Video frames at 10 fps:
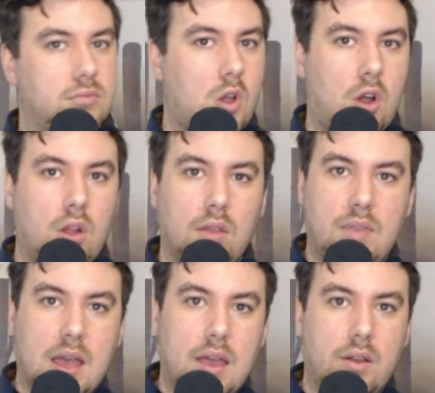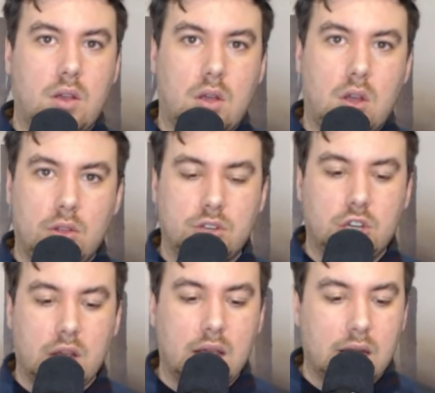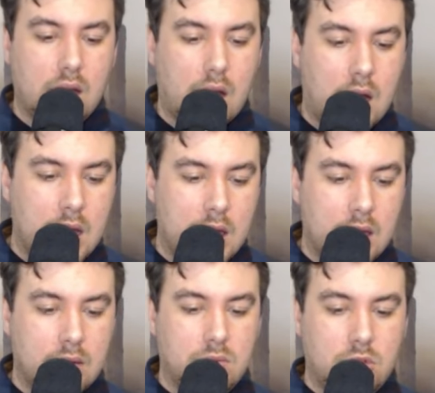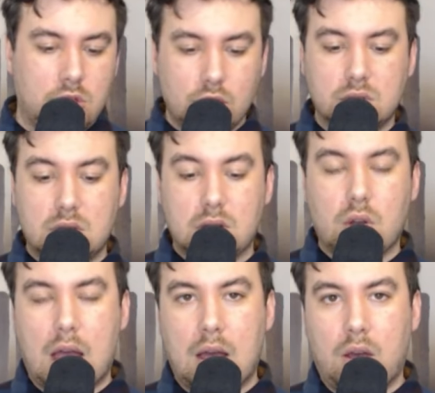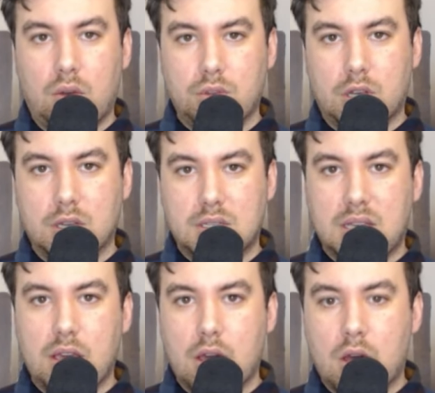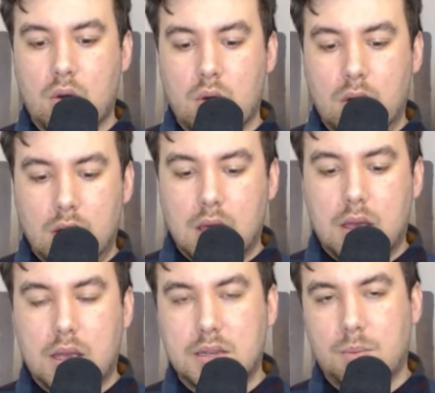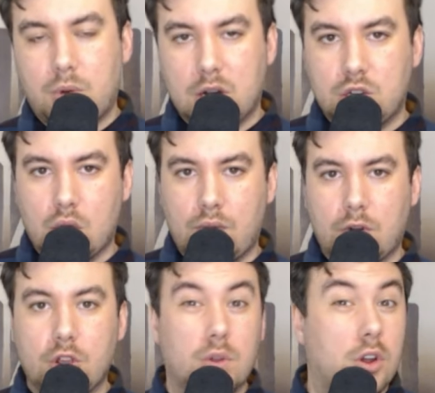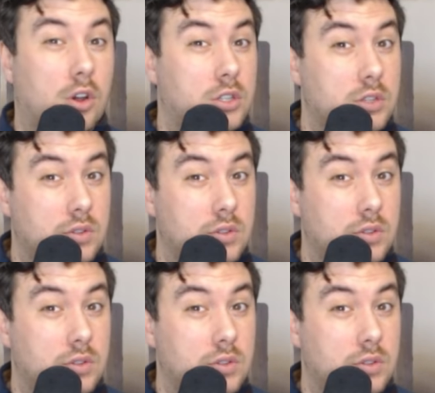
all of that on the chain. I used owl.to to bridge over. You can also use